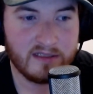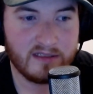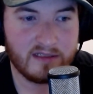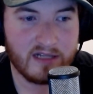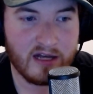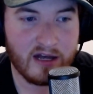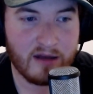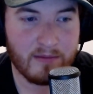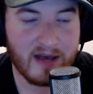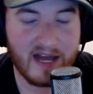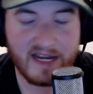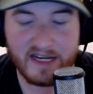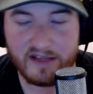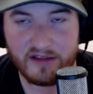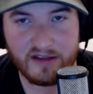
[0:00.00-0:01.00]
I
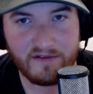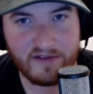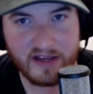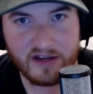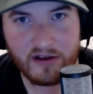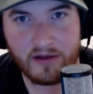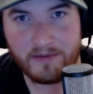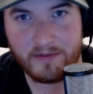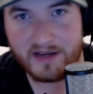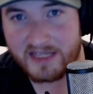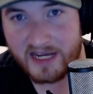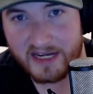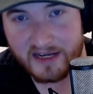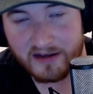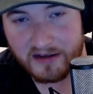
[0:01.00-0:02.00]
didn't leave Vietnam because I
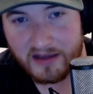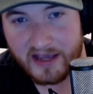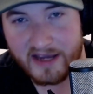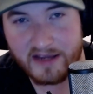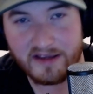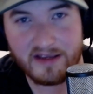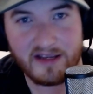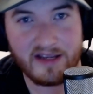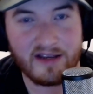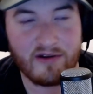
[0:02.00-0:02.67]
didn't like it,